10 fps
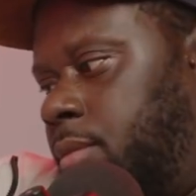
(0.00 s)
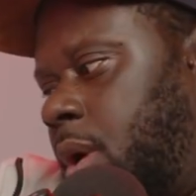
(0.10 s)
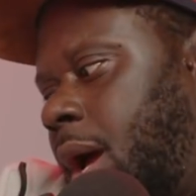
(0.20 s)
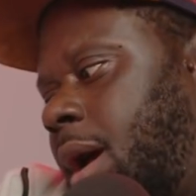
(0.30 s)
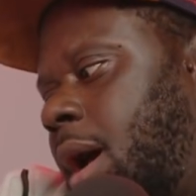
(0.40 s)

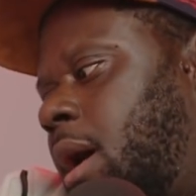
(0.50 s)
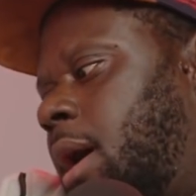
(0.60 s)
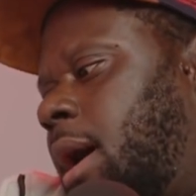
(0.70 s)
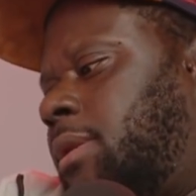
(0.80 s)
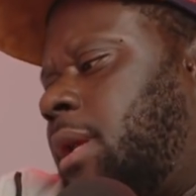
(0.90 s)
I
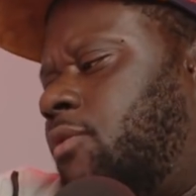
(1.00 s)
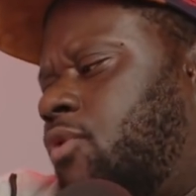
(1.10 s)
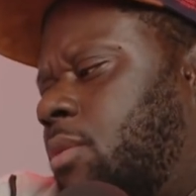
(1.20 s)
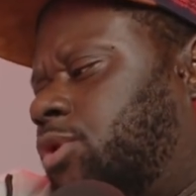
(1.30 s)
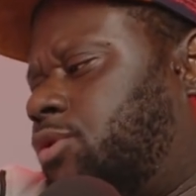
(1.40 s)
I think
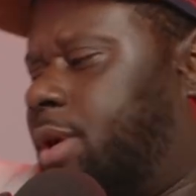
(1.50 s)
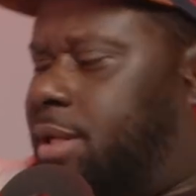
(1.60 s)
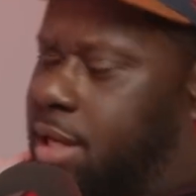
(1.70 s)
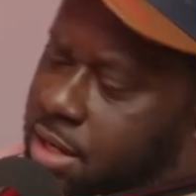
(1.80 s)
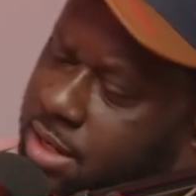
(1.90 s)
Rum was great
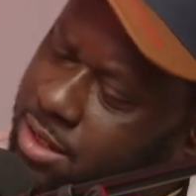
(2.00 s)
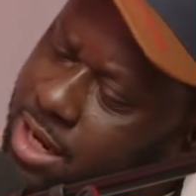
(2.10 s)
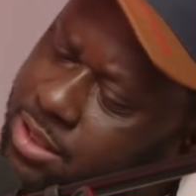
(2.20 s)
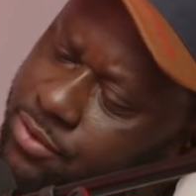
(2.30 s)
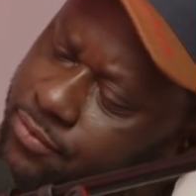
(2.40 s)
that night. I
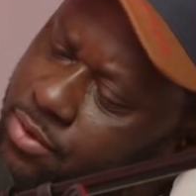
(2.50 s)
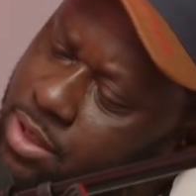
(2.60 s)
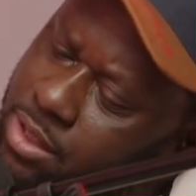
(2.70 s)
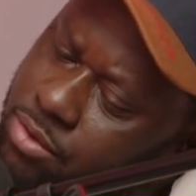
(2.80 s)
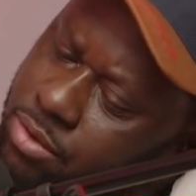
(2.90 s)
just feel
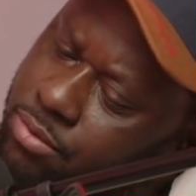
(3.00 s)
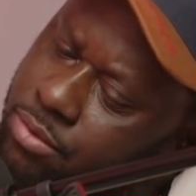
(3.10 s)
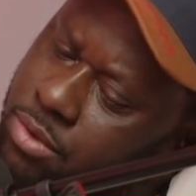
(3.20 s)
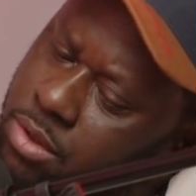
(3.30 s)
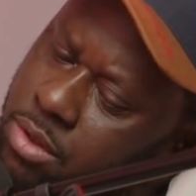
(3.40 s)
like you know,
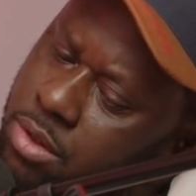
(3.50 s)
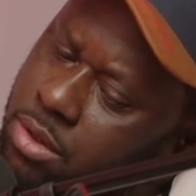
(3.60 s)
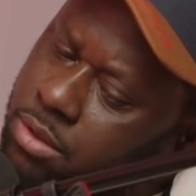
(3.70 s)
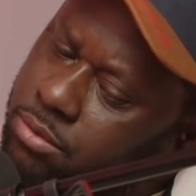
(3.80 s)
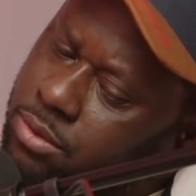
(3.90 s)

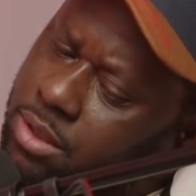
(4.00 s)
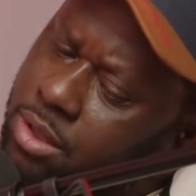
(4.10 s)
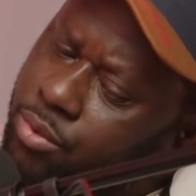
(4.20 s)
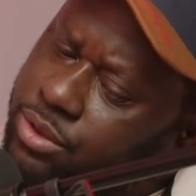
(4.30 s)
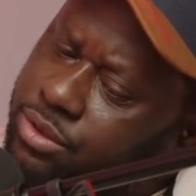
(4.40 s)
it
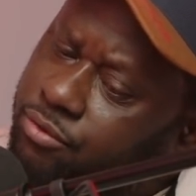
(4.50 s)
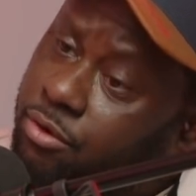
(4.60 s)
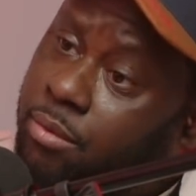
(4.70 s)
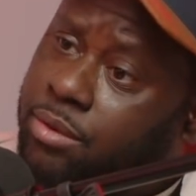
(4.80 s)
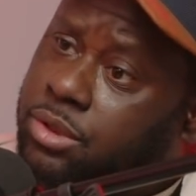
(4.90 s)
wasn't the
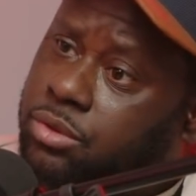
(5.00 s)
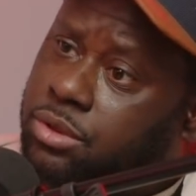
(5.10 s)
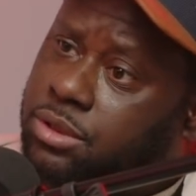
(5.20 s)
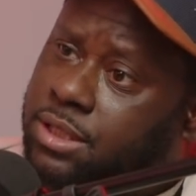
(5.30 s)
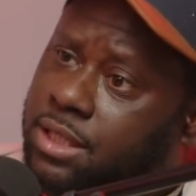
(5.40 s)
Rum I was used to
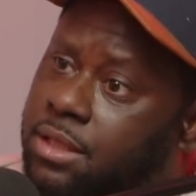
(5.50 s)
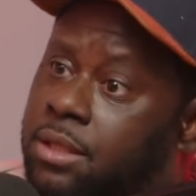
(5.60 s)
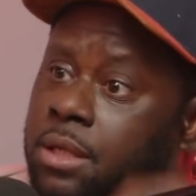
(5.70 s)
seeing